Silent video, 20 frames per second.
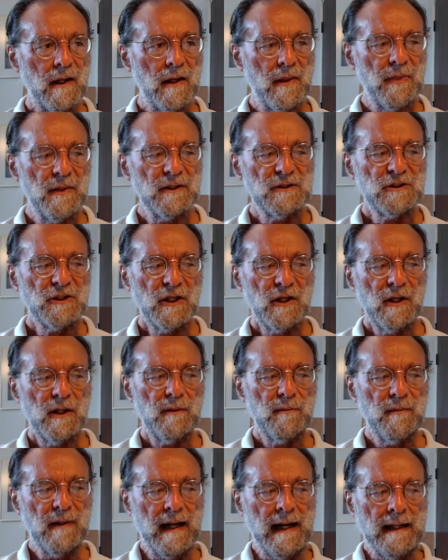The
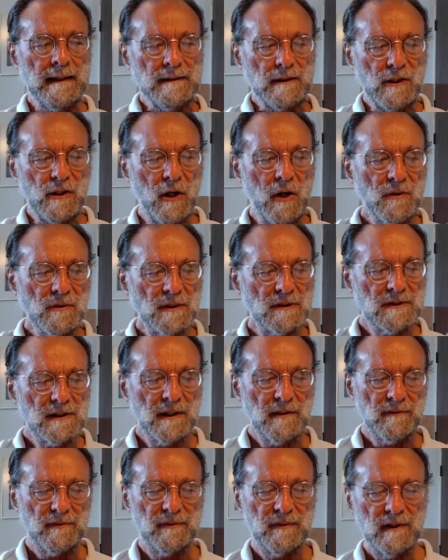term
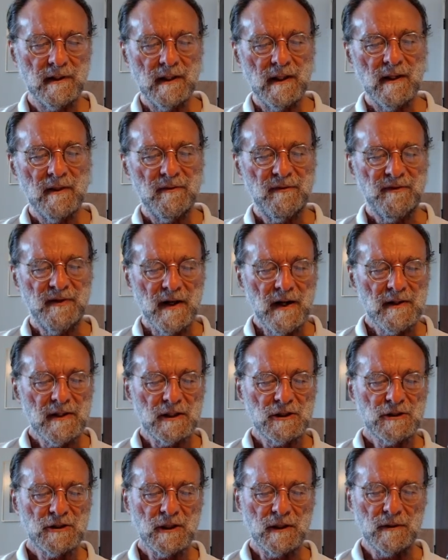uncognitive further
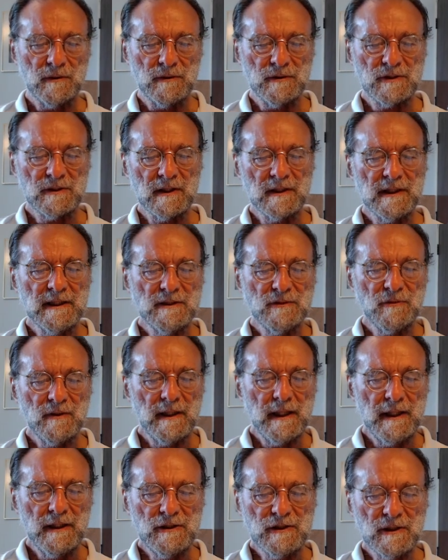shows that these
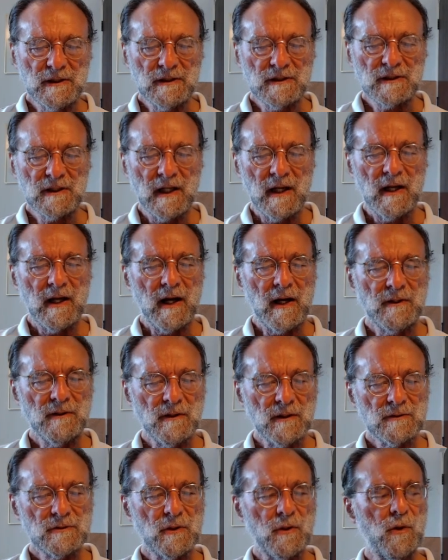relations are
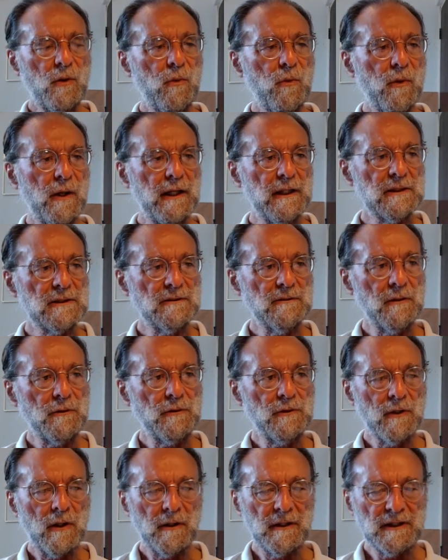not always
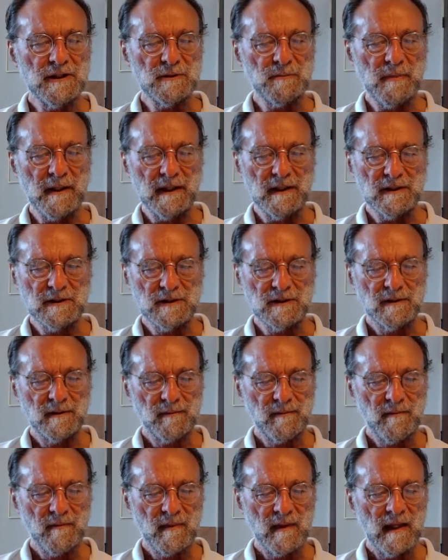knowledge-based,
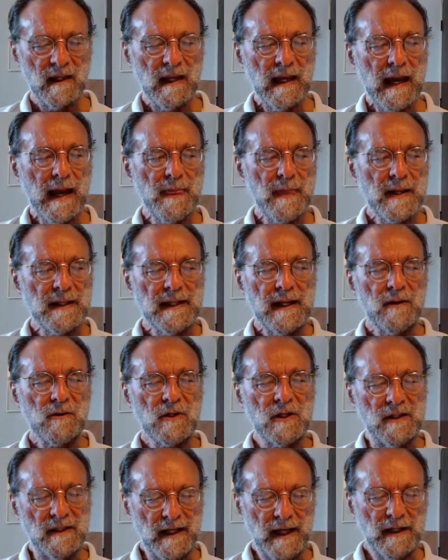and that our
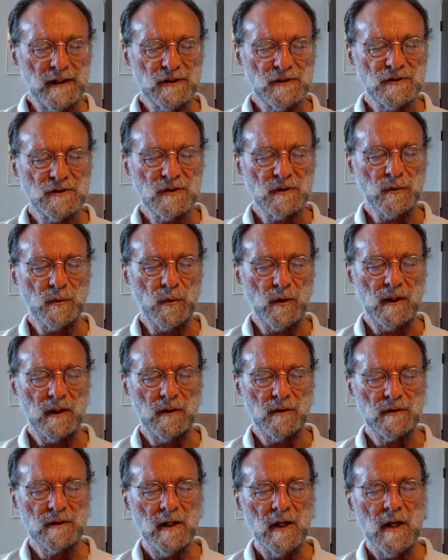connection to the
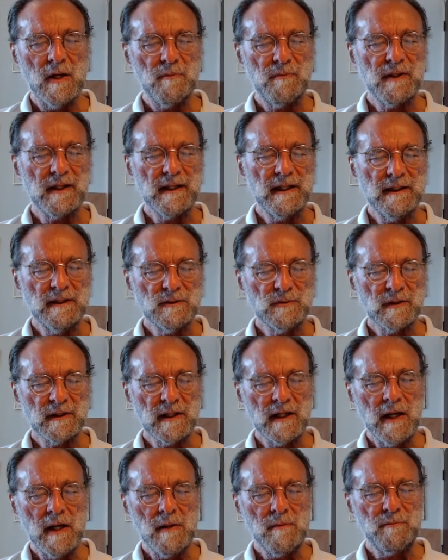world begins with
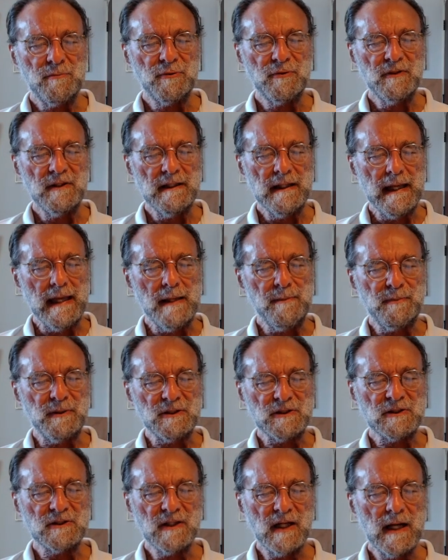a
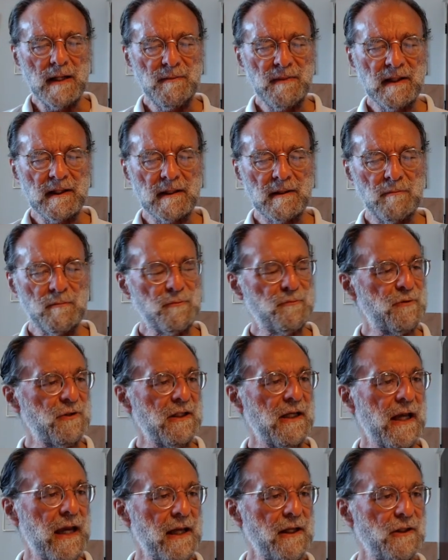pre-epistemic
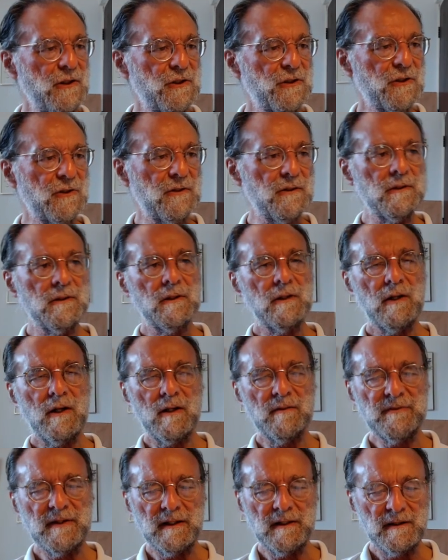prehension
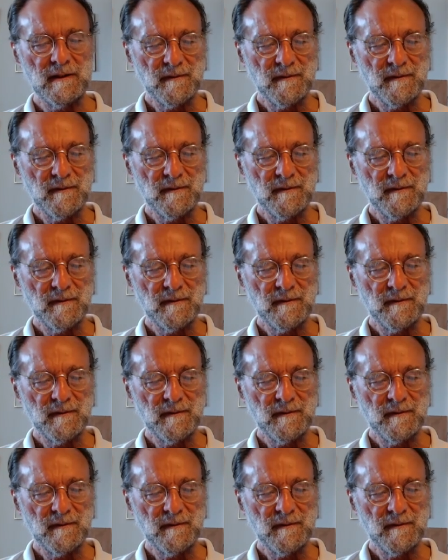of it.